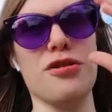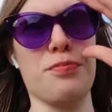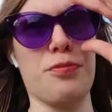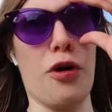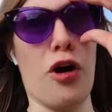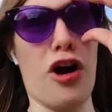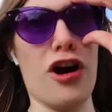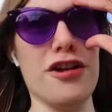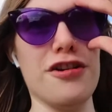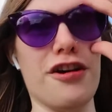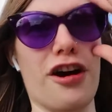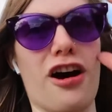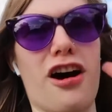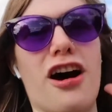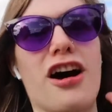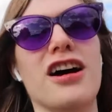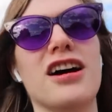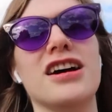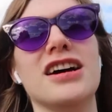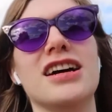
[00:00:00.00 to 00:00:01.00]
abroad
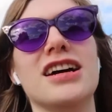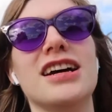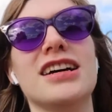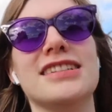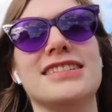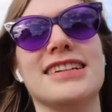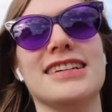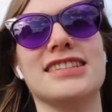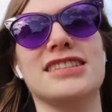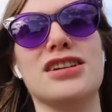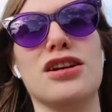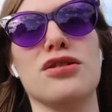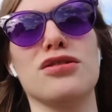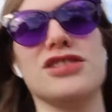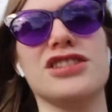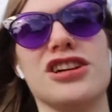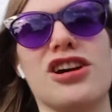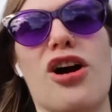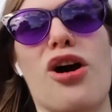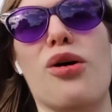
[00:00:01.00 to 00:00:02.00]
6
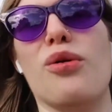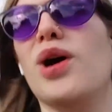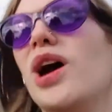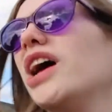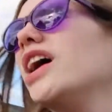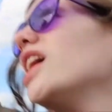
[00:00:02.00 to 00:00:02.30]
years ago.